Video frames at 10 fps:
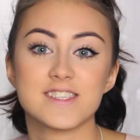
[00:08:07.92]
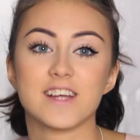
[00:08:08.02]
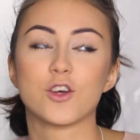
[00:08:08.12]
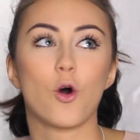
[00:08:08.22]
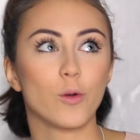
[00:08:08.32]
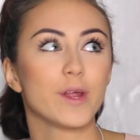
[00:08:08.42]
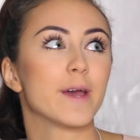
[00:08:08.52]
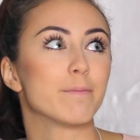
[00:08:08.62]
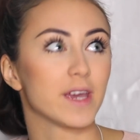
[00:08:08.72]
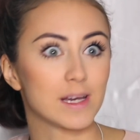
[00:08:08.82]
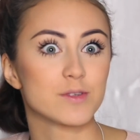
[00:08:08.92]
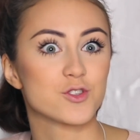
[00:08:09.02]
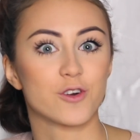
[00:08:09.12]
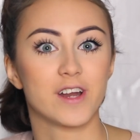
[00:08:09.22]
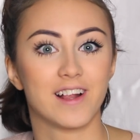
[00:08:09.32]
is not only a makeup
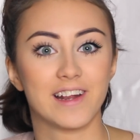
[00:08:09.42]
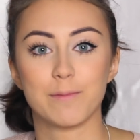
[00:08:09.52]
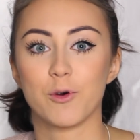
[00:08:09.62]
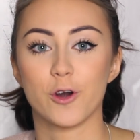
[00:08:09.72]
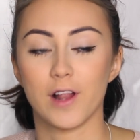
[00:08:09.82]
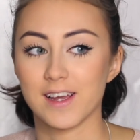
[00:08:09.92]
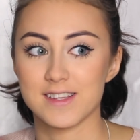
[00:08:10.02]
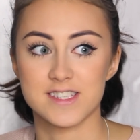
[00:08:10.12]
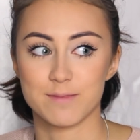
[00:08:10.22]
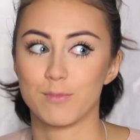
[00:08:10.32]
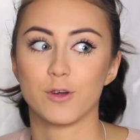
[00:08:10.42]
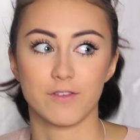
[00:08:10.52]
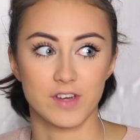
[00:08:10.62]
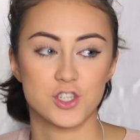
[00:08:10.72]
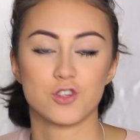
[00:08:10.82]
tutorial anymore, like this is a
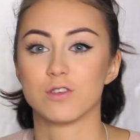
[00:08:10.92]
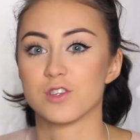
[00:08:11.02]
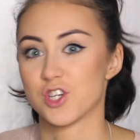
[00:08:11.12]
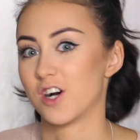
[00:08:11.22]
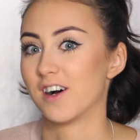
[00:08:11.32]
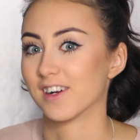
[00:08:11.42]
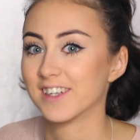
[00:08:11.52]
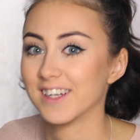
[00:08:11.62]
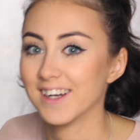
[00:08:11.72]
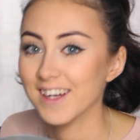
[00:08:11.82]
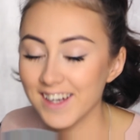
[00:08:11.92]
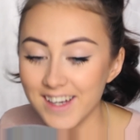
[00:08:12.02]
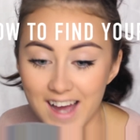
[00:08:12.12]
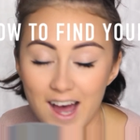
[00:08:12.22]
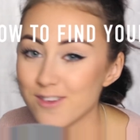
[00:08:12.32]
motivational talk.
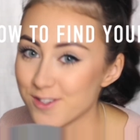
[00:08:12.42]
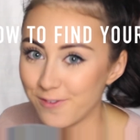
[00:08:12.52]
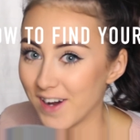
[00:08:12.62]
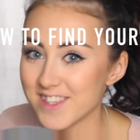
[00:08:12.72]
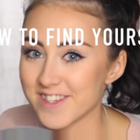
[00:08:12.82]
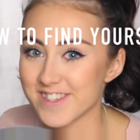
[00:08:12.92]
How to find